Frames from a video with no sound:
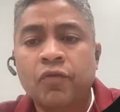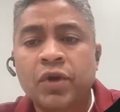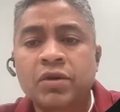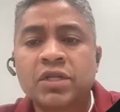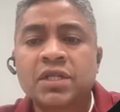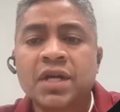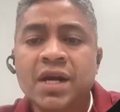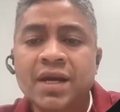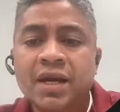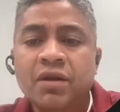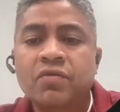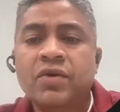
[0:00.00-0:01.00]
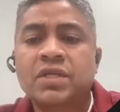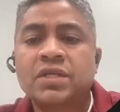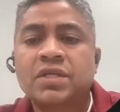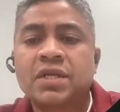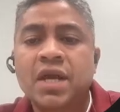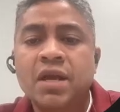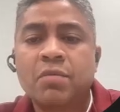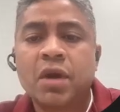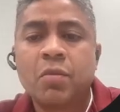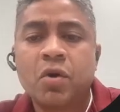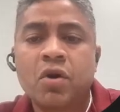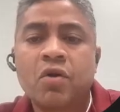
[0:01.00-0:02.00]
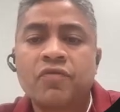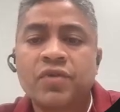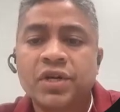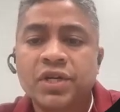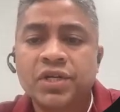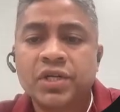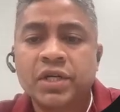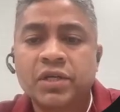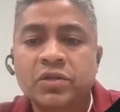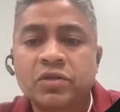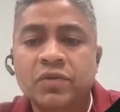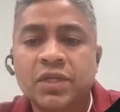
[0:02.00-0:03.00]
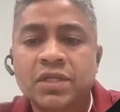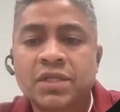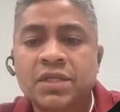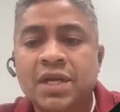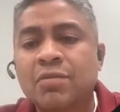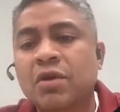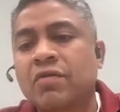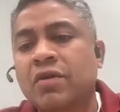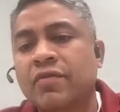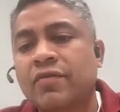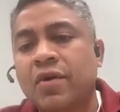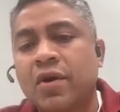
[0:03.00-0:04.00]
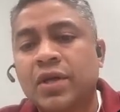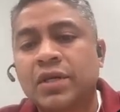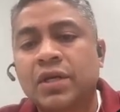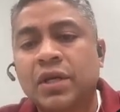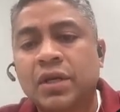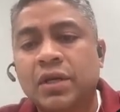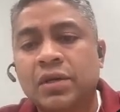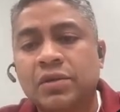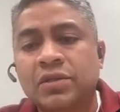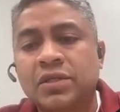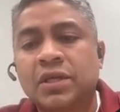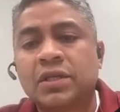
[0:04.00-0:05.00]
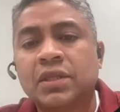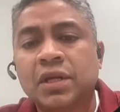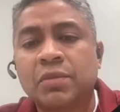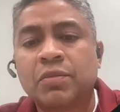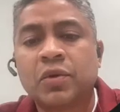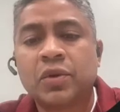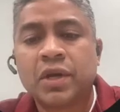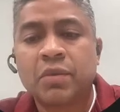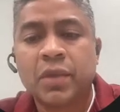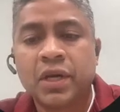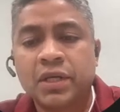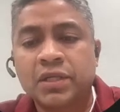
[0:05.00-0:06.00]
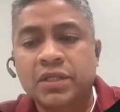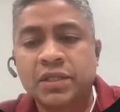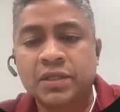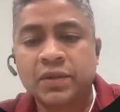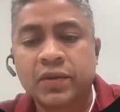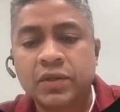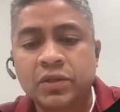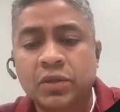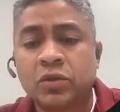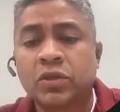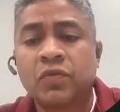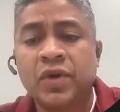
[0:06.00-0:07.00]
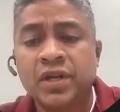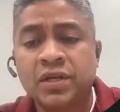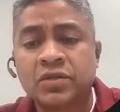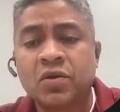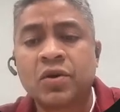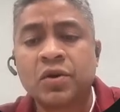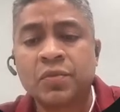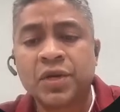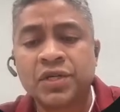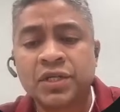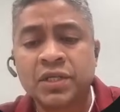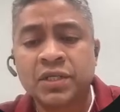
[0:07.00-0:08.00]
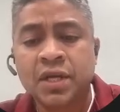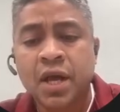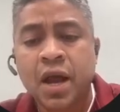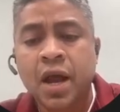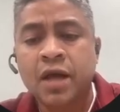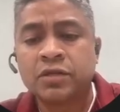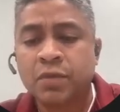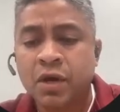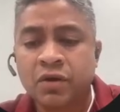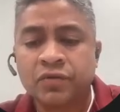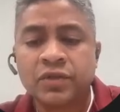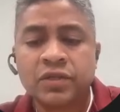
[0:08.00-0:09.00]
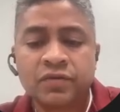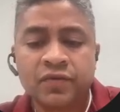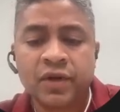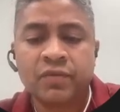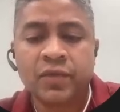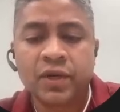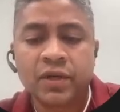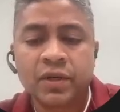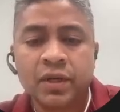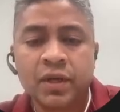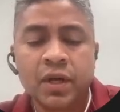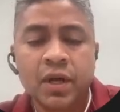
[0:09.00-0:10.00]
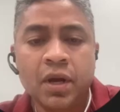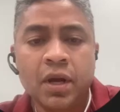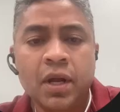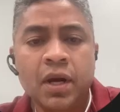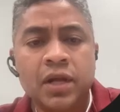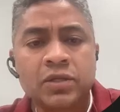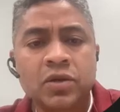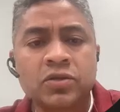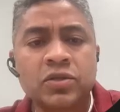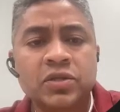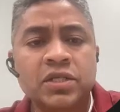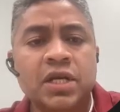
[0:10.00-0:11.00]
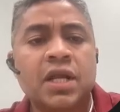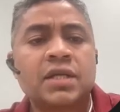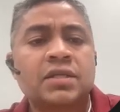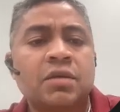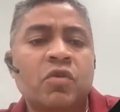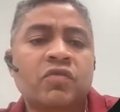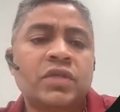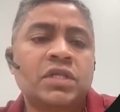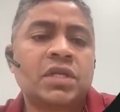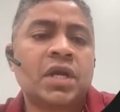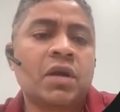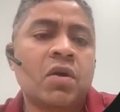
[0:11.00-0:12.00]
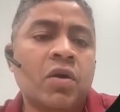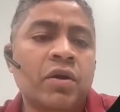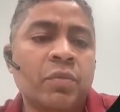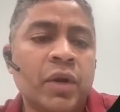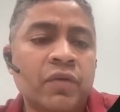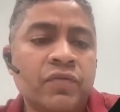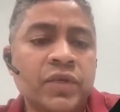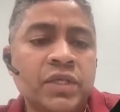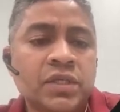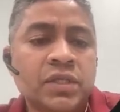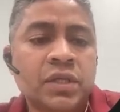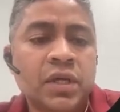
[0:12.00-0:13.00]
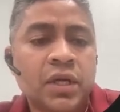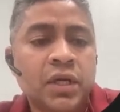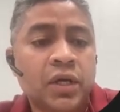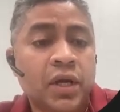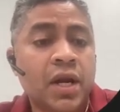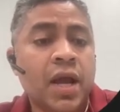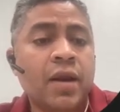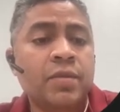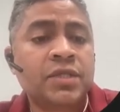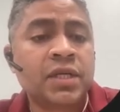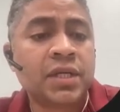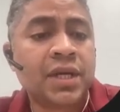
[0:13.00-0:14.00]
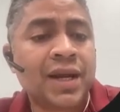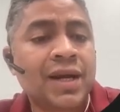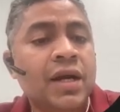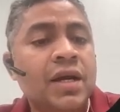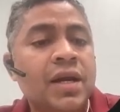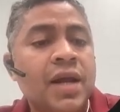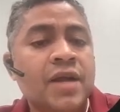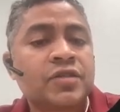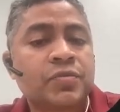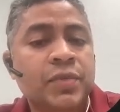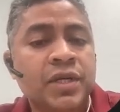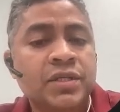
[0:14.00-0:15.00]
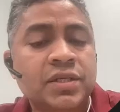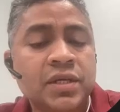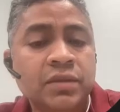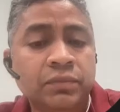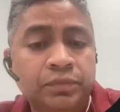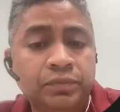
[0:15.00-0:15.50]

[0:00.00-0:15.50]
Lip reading: we could still deliver same amount of initiatives with same level of quality using 3 program managers through the various automations as part of this framework. Let's also see like some of the stakeholder benefits. It helps in greater transparency,